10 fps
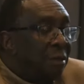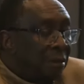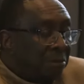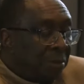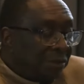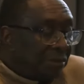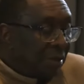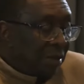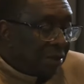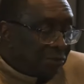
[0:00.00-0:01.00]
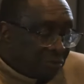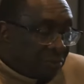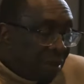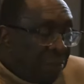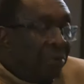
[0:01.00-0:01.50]
The president
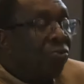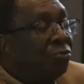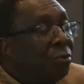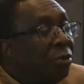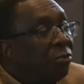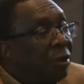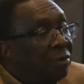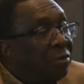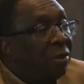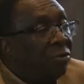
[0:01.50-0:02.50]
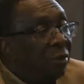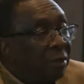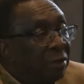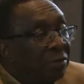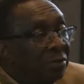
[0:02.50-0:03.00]
has approached me to extend your
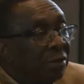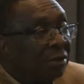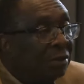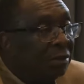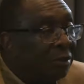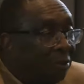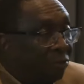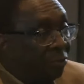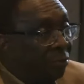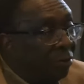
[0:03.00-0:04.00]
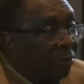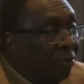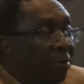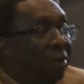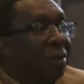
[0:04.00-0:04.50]
acting stint, in case you don't
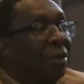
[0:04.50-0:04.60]
know.